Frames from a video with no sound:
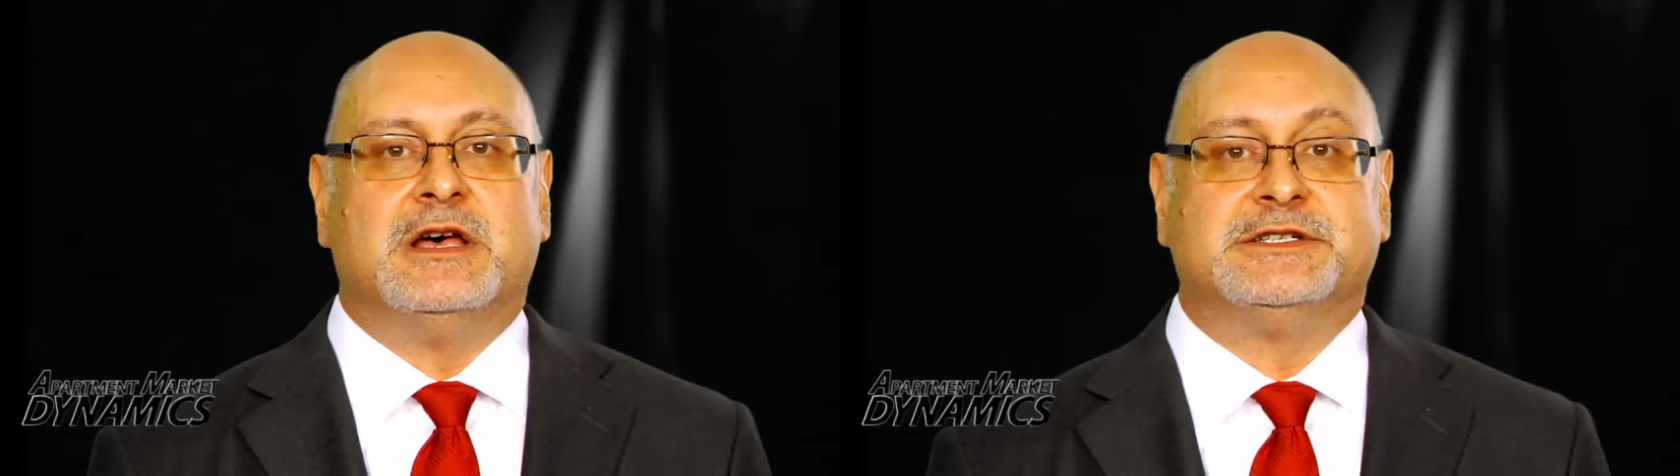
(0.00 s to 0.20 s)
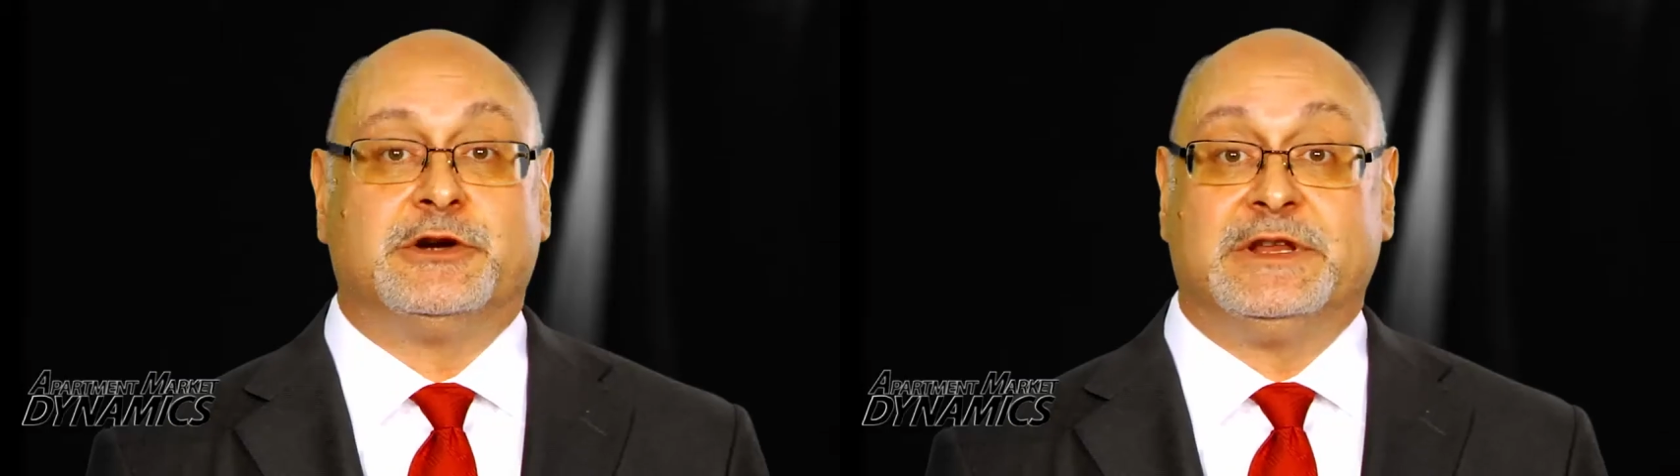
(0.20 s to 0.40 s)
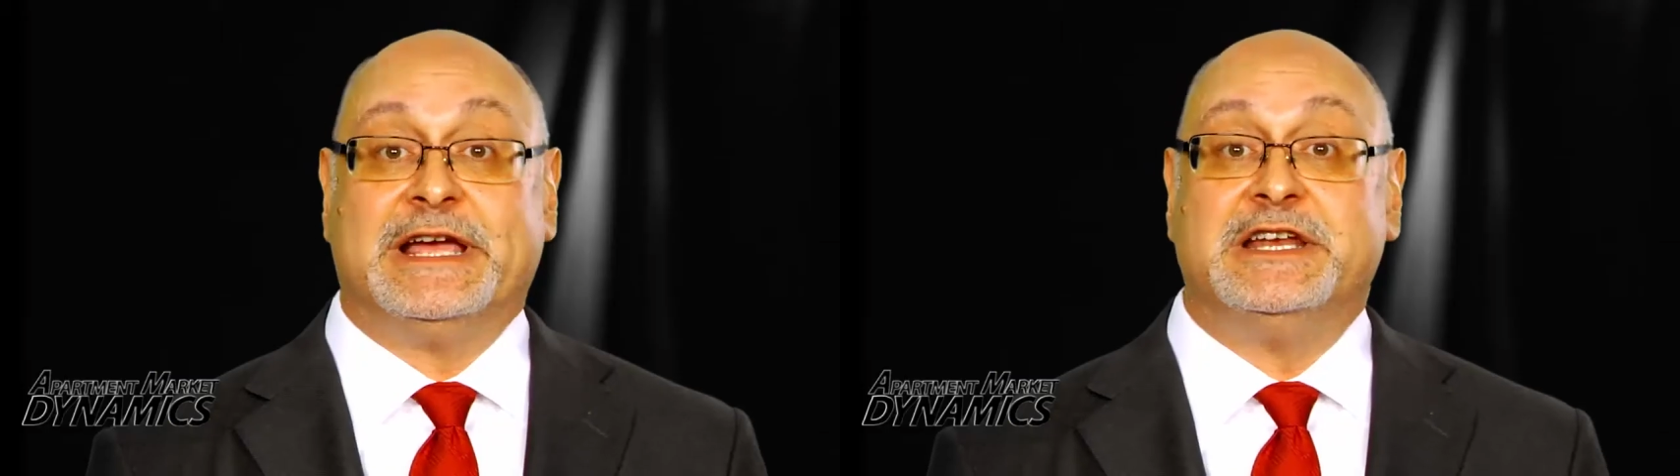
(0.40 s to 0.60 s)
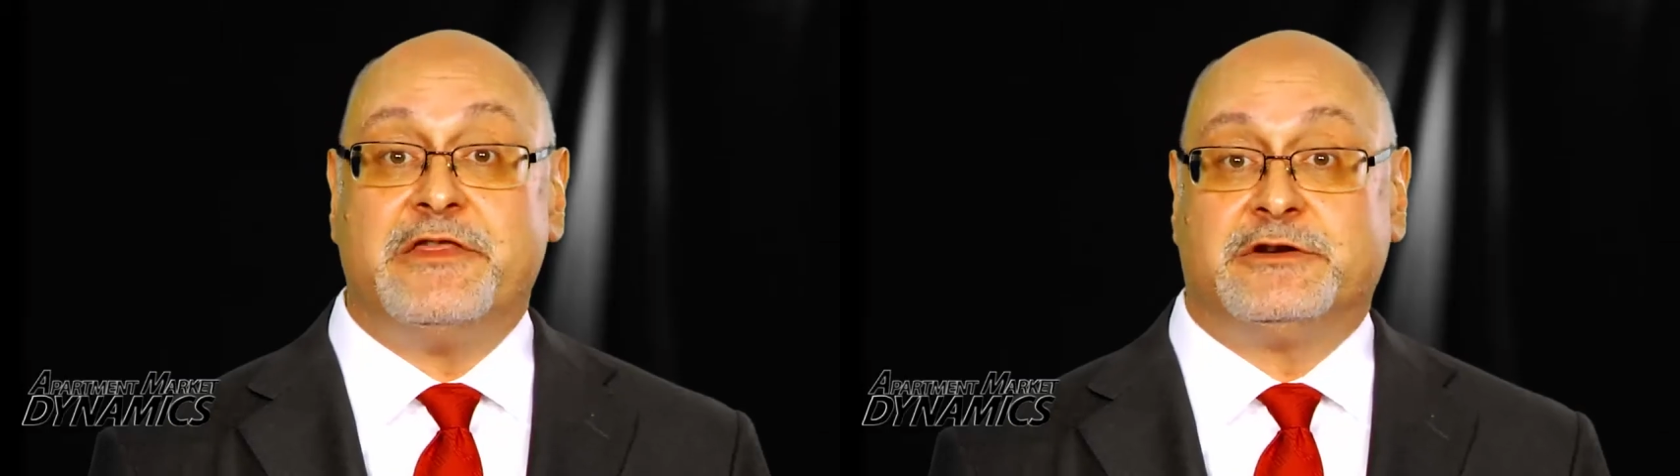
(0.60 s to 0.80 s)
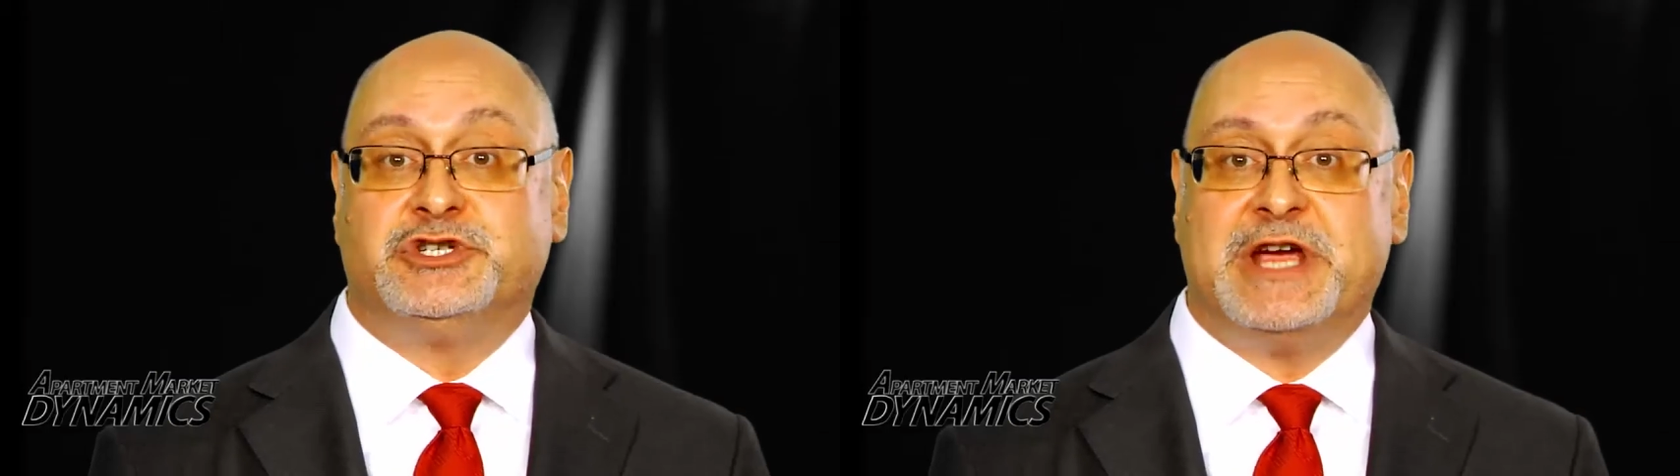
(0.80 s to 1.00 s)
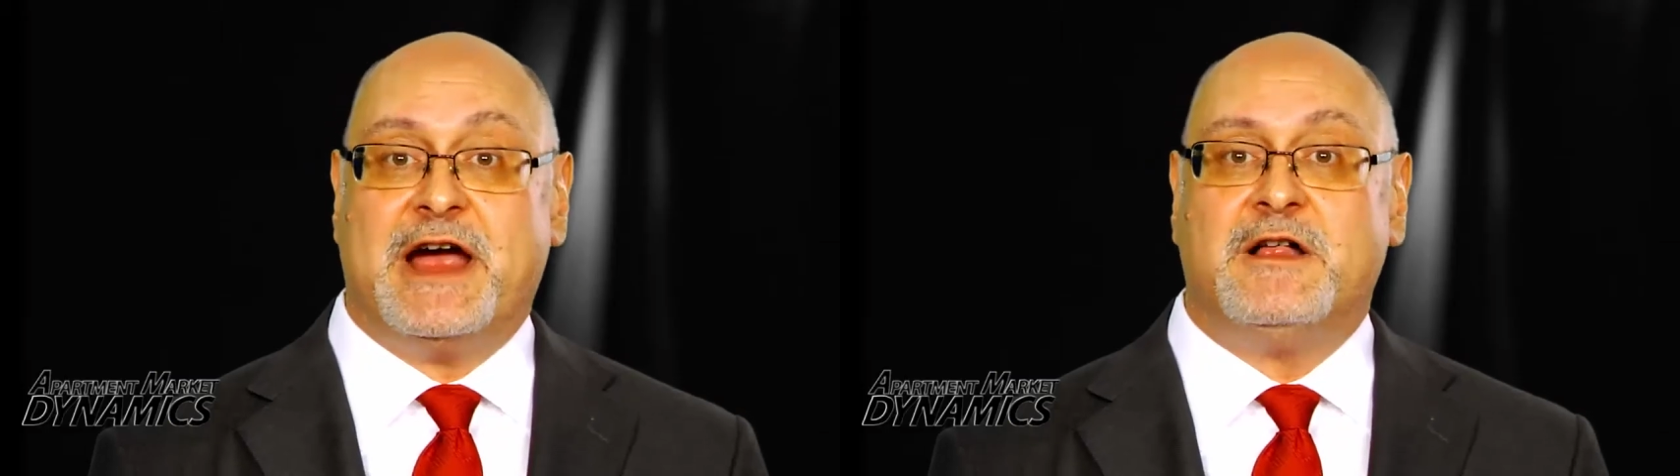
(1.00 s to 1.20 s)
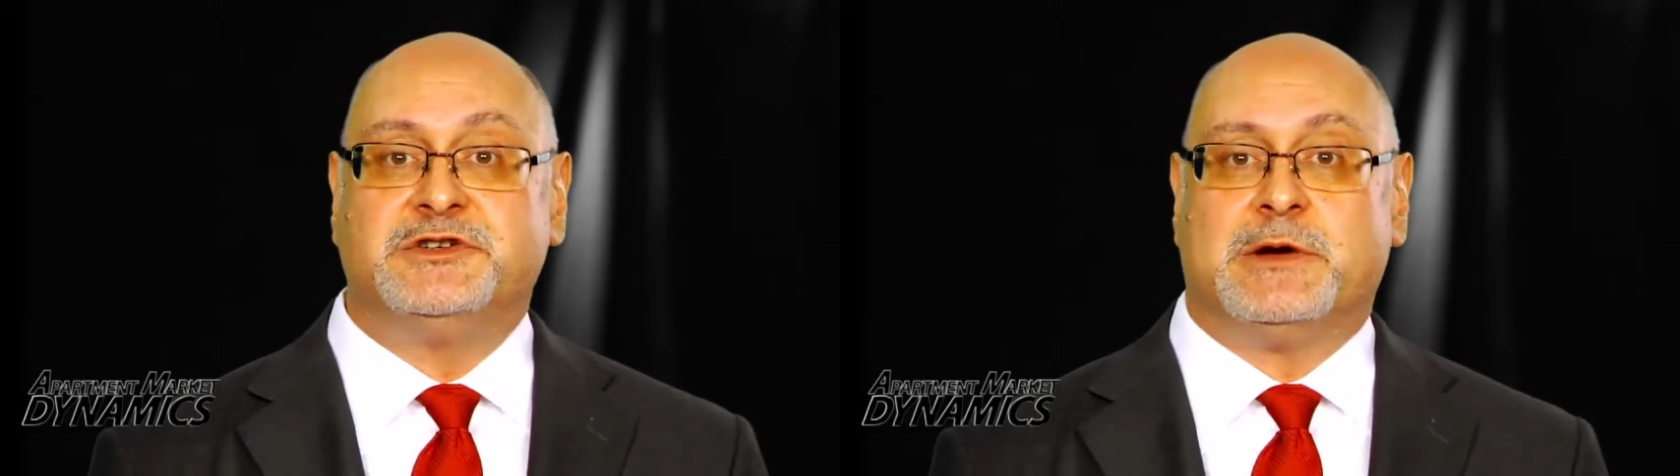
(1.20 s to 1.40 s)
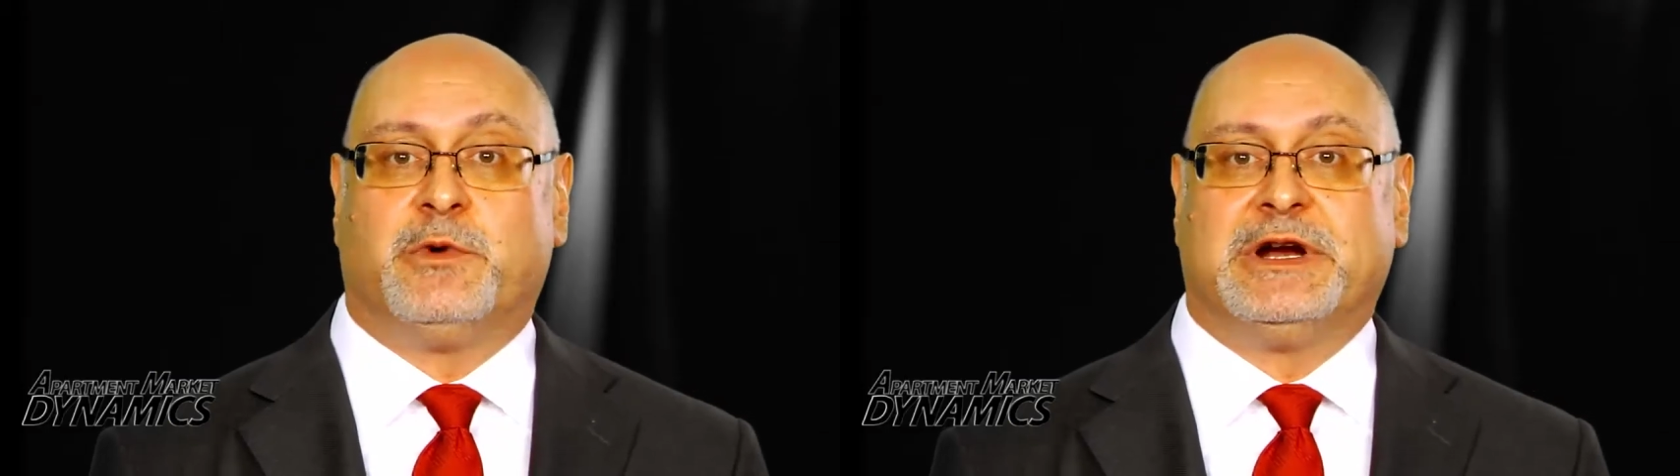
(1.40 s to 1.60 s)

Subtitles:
Certainly another challenge that